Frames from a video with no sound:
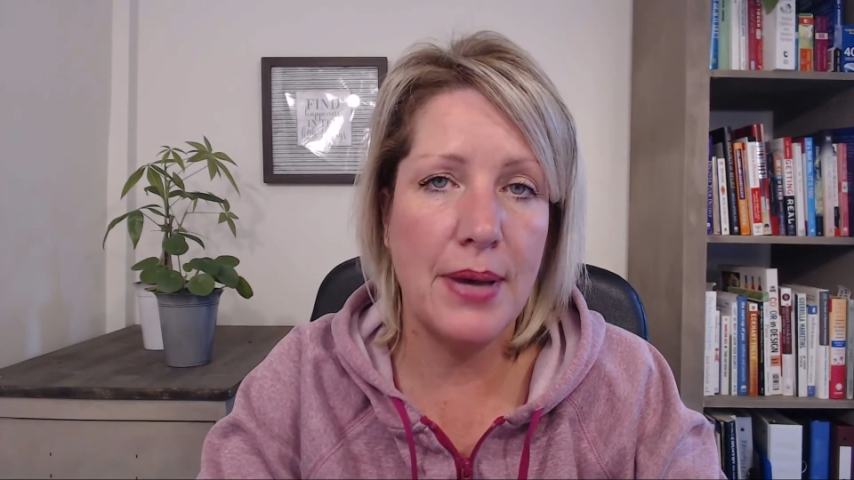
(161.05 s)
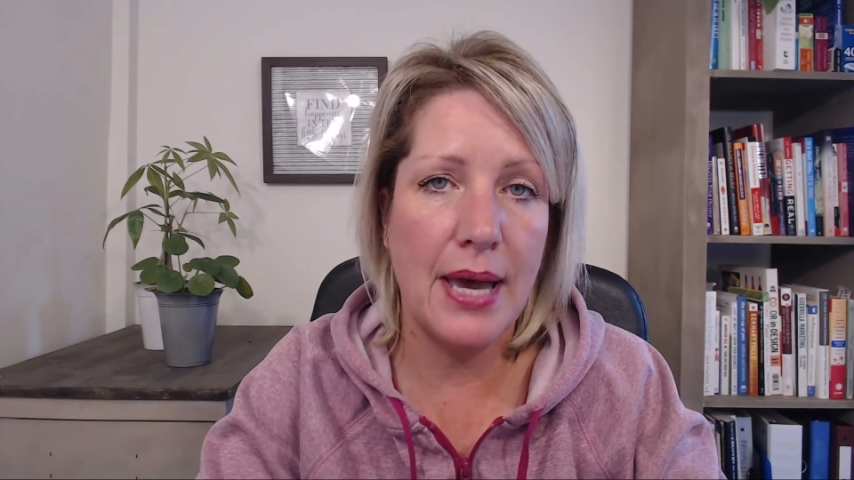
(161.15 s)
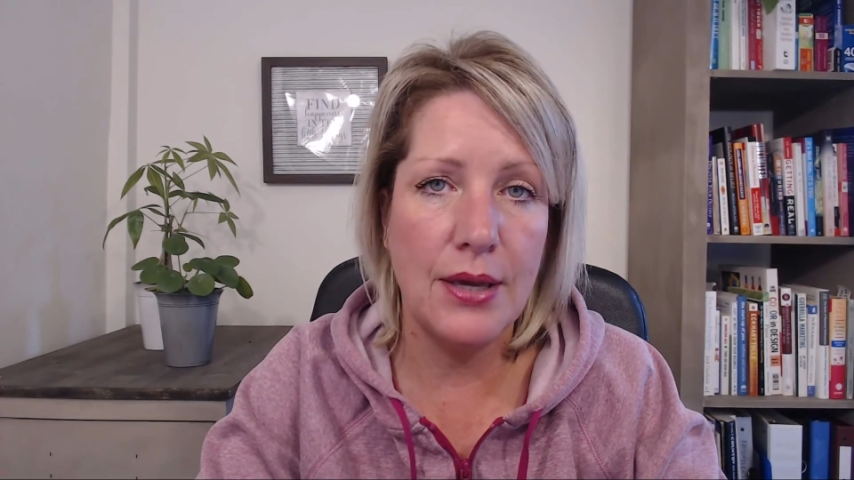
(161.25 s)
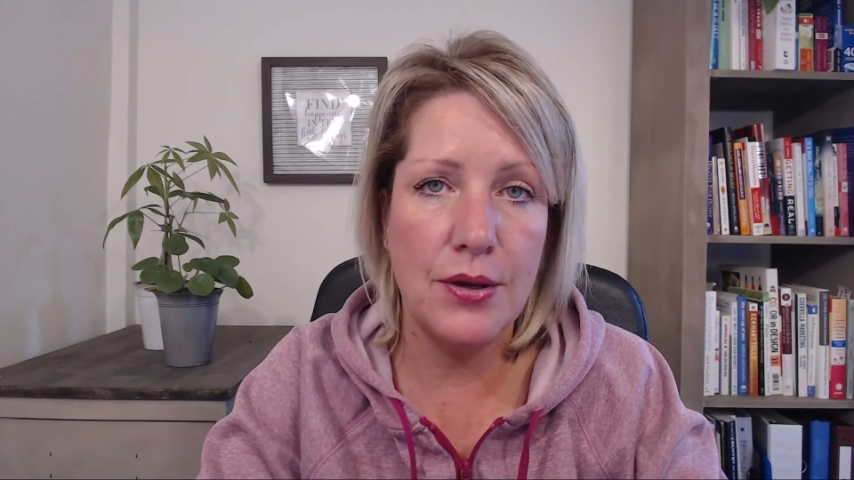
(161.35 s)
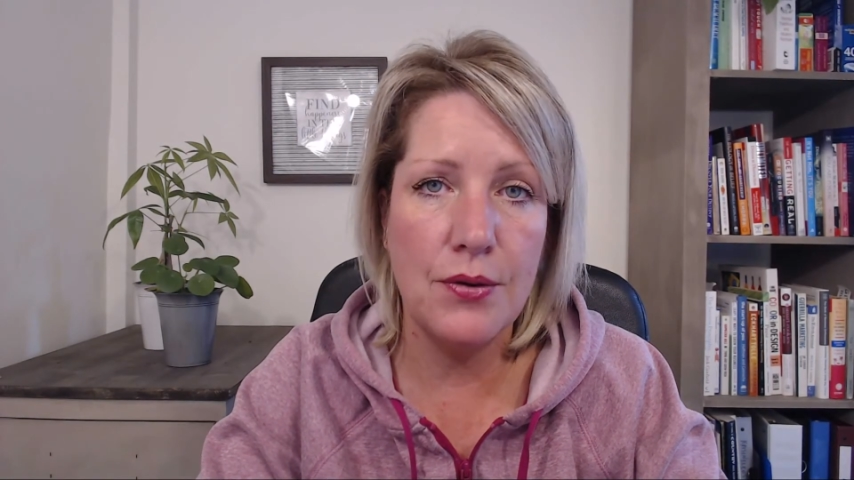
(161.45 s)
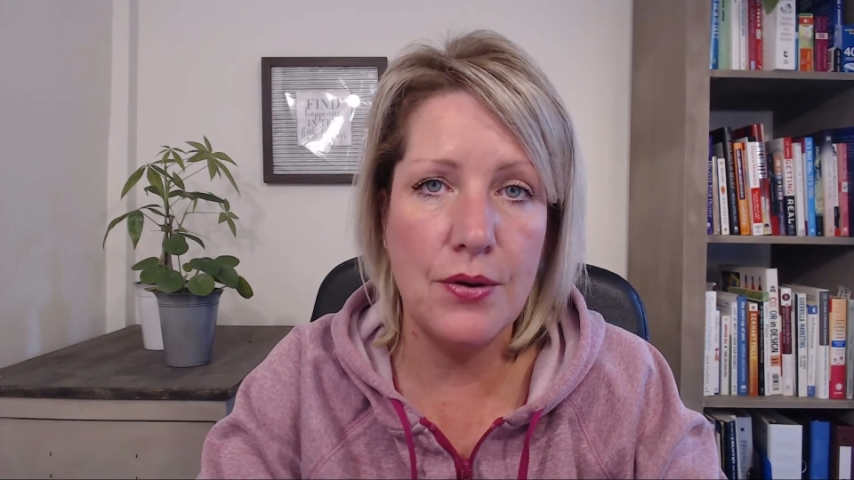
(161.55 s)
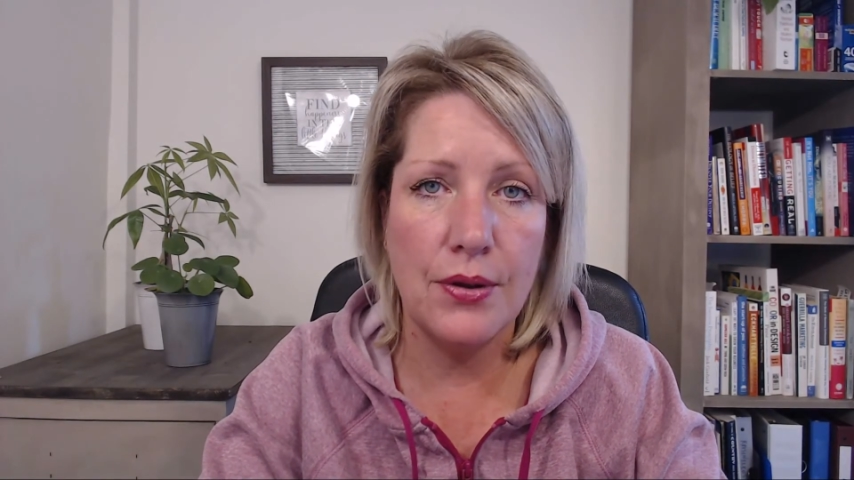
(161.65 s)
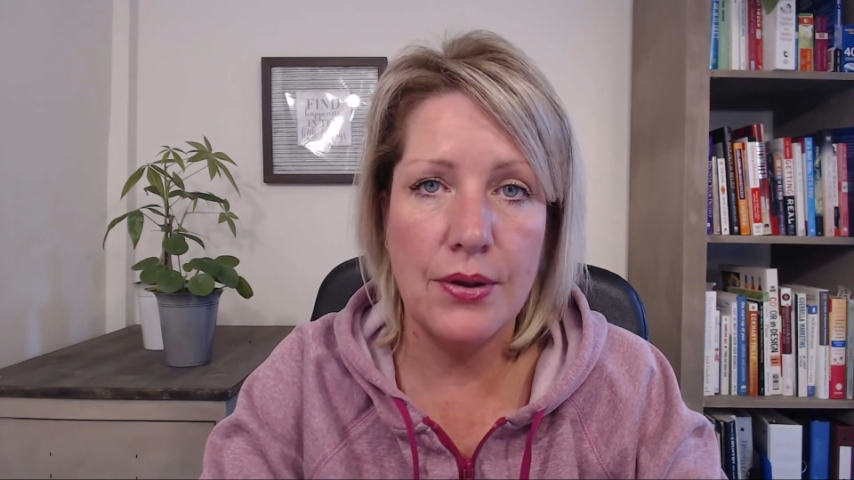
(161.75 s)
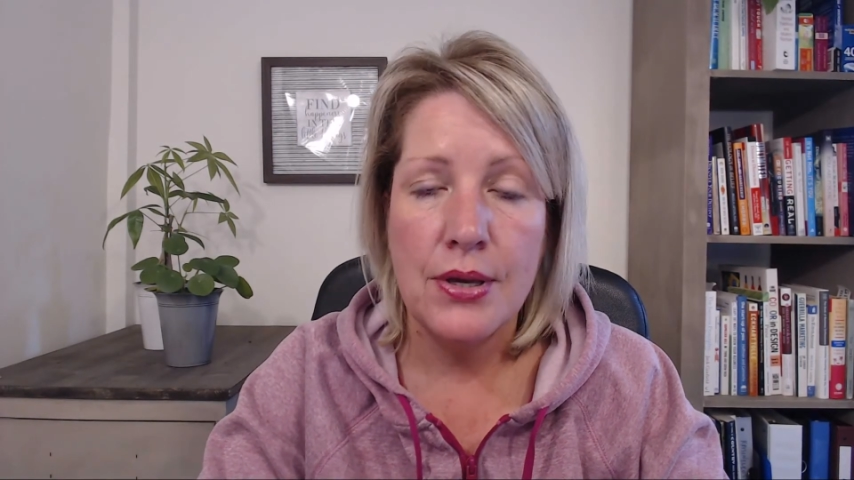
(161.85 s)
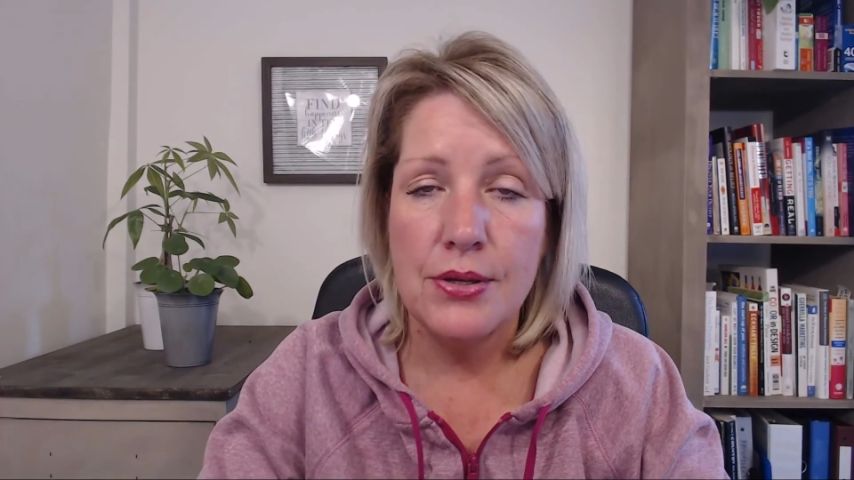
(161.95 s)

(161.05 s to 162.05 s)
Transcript: by Google.